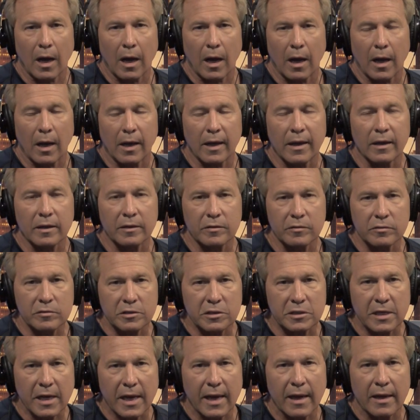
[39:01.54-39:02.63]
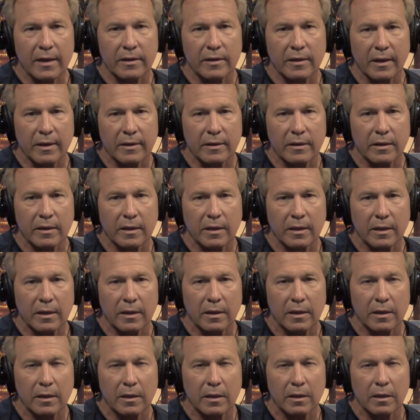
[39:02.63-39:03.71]
I understand that
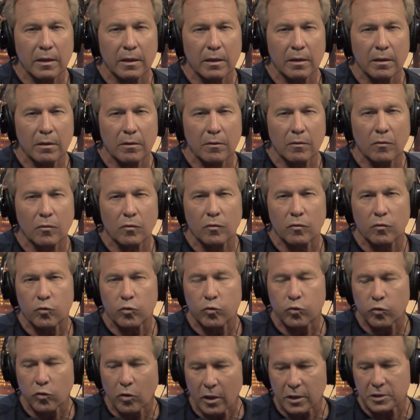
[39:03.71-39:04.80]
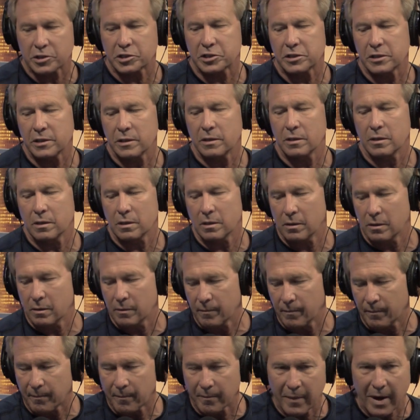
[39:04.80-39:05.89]
the Russian
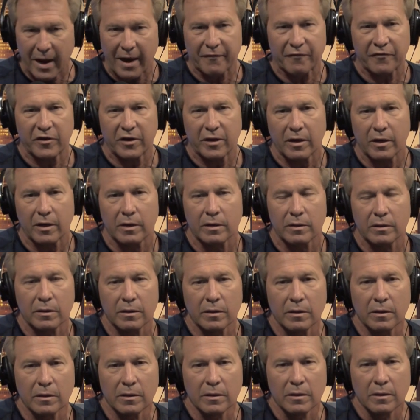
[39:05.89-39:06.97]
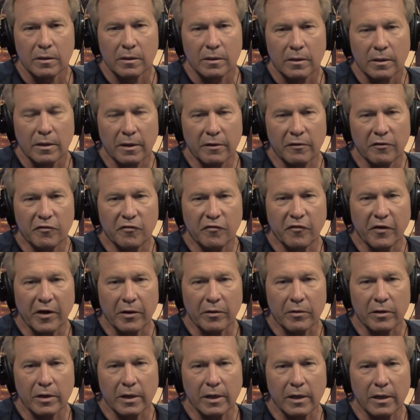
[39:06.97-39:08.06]
mafia is
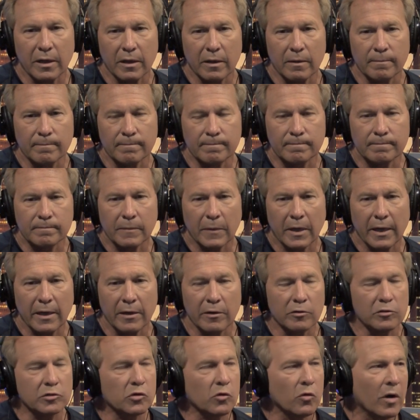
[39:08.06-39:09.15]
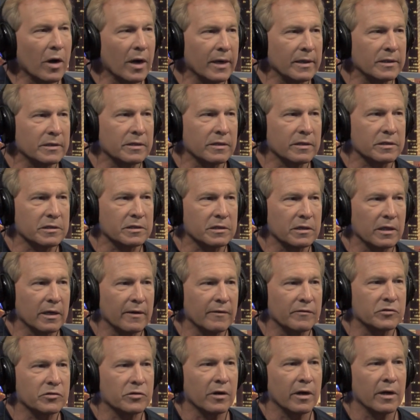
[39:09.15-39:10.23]
very intertwined to the
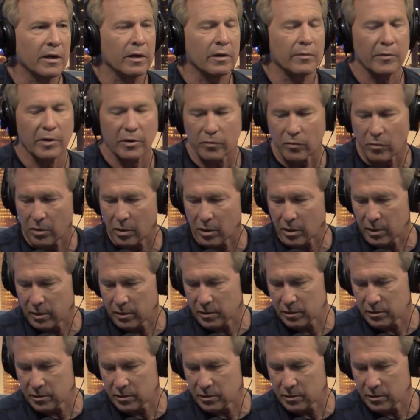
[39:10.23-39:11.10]
slave trade. Am I wrong on